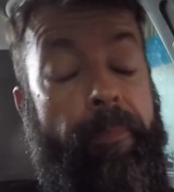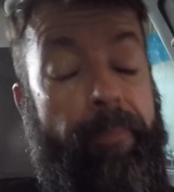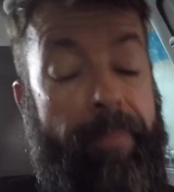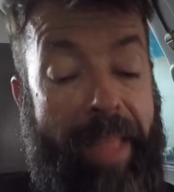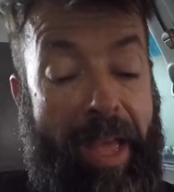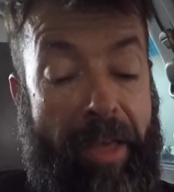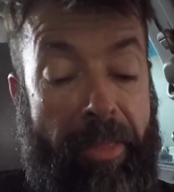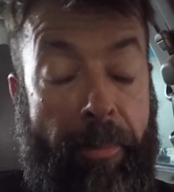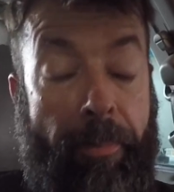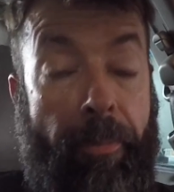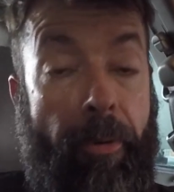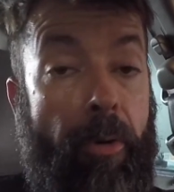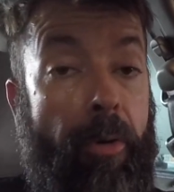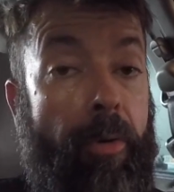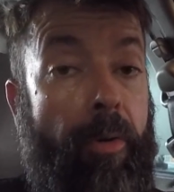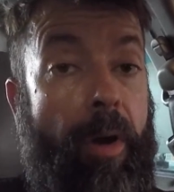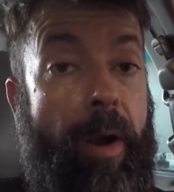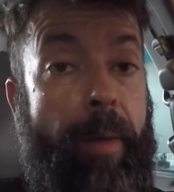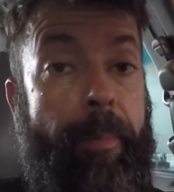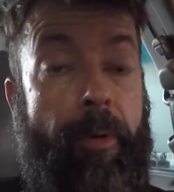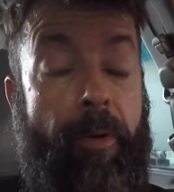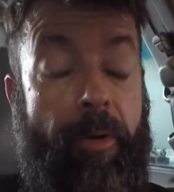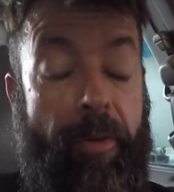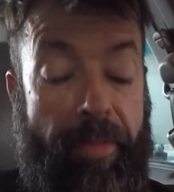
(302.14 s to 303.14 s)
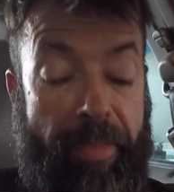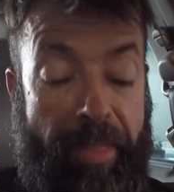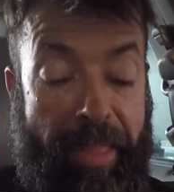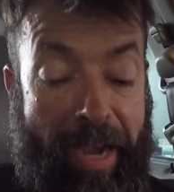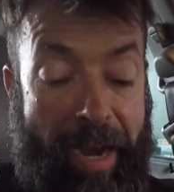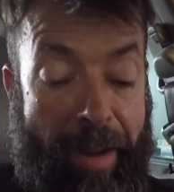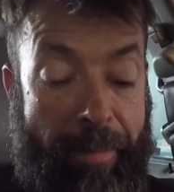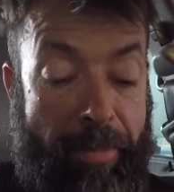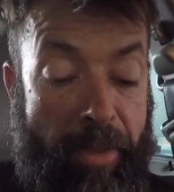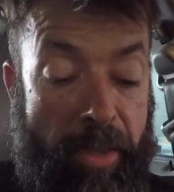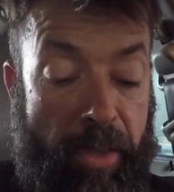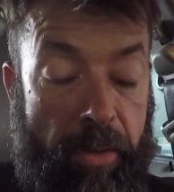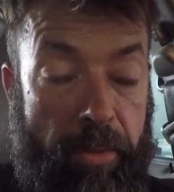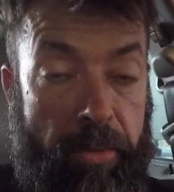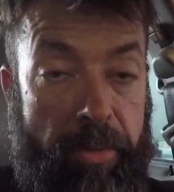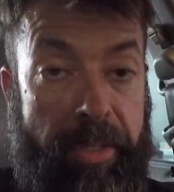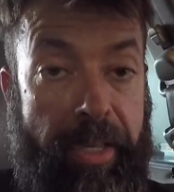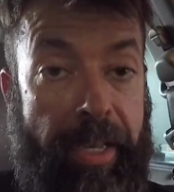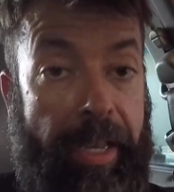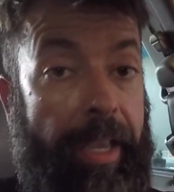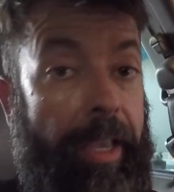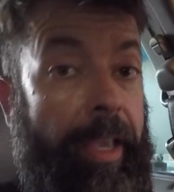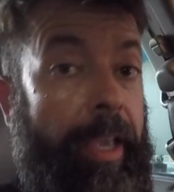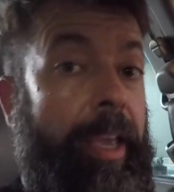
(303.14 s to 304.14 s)
Now, the programmer that I'm
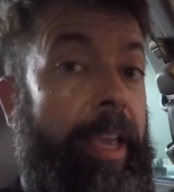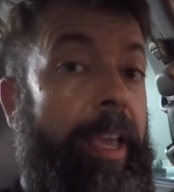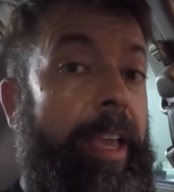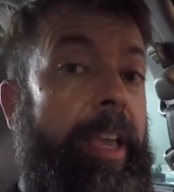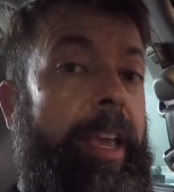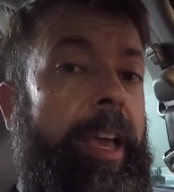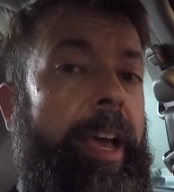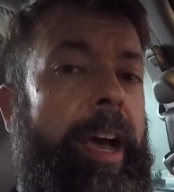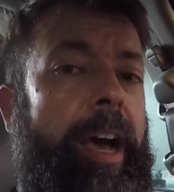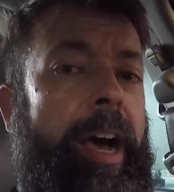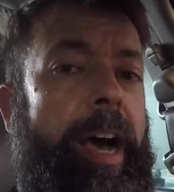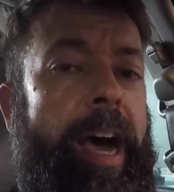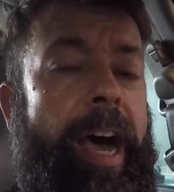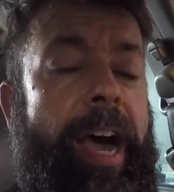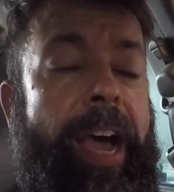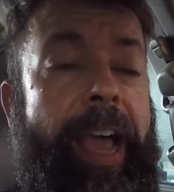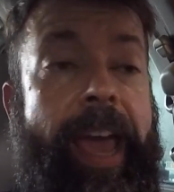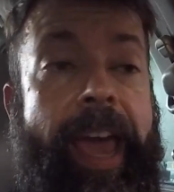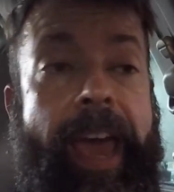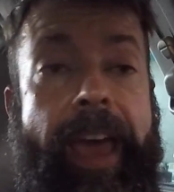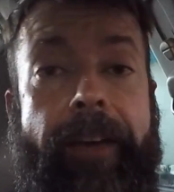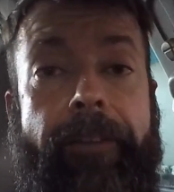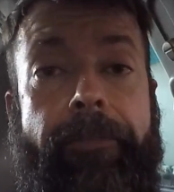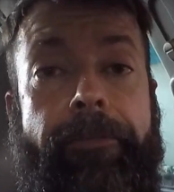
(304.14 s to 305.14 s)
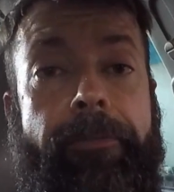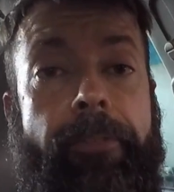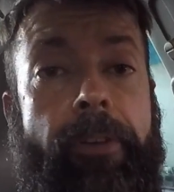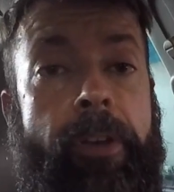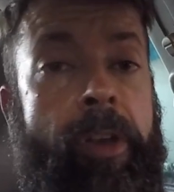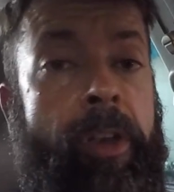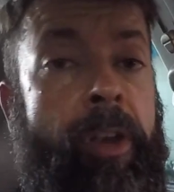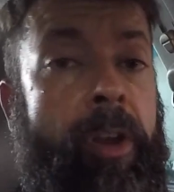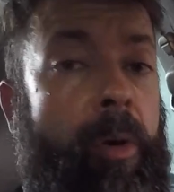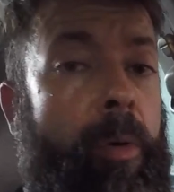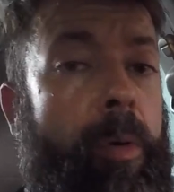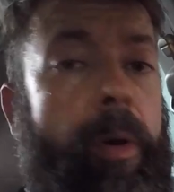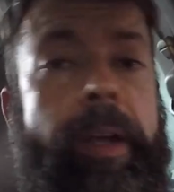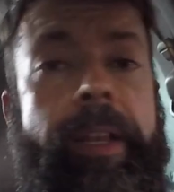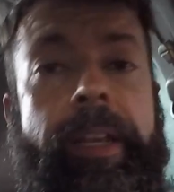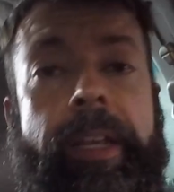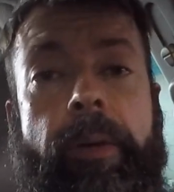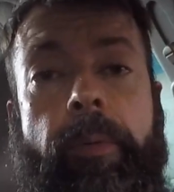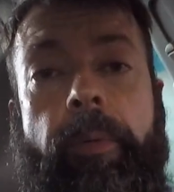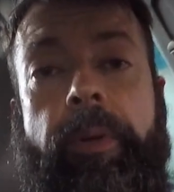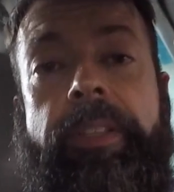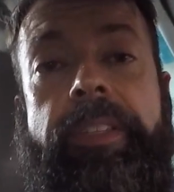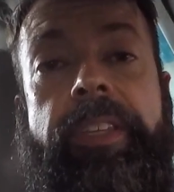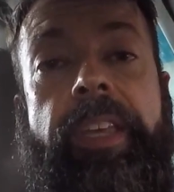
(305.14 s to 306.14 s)
using, I have no
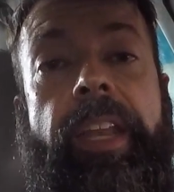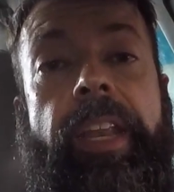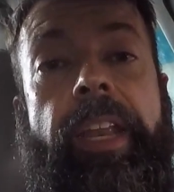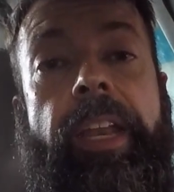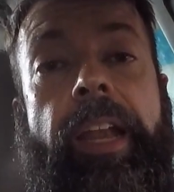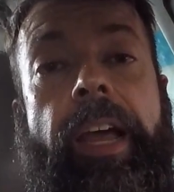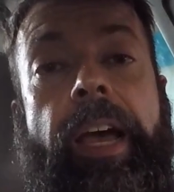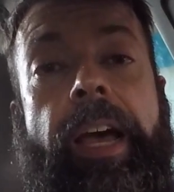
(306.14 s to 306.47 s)
idea what's in it.